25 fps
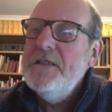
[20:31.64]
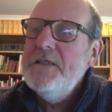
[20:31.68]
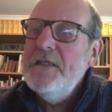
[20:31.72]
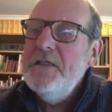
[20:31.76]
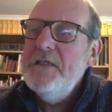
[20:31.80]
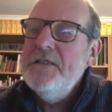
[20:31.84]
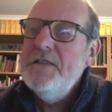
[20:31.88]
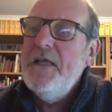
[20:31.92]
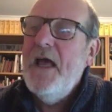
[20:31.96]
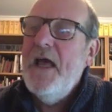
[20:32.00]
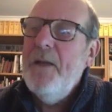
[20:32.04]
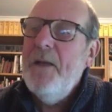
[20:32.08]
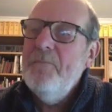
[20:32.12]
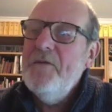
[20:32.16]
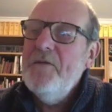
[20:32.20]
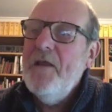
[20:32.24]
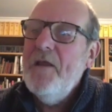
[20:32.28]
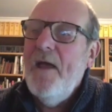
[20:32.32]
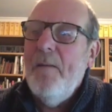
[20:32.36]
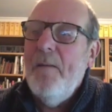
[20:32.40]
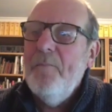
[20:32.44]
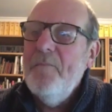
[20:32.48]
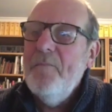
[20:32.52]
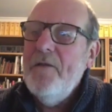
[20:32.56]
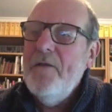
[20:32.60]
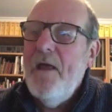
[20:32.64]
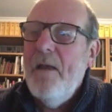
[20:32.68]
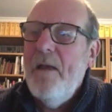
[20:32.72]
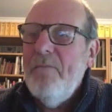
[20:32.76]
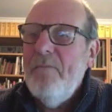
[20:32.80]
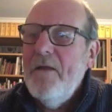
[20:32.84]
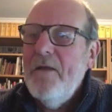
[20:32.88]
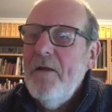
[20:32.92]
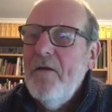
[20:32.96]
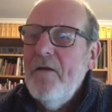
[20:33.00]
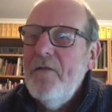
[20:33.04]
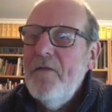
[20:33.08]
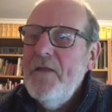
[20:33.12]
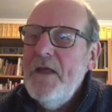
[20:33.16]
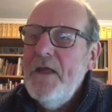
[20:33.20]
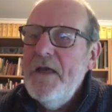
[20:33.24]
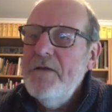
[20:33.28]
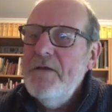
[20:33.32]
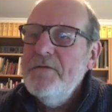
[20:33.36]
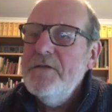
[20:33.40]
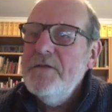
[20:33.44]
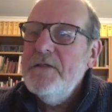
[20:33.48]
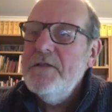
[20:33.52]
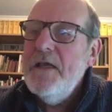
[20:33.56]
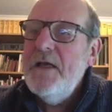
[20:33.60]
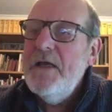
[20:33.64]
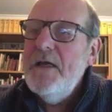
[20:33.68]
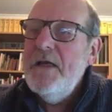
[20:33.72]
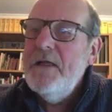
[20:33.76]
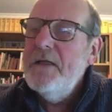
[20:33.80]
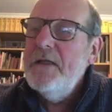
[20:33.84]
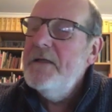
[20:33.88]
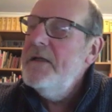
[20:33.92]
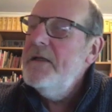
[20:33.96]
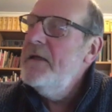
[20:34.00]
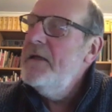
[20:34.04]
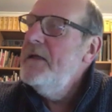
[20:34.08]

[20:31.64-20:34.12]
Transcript: the tap, tap, tapping on the outside.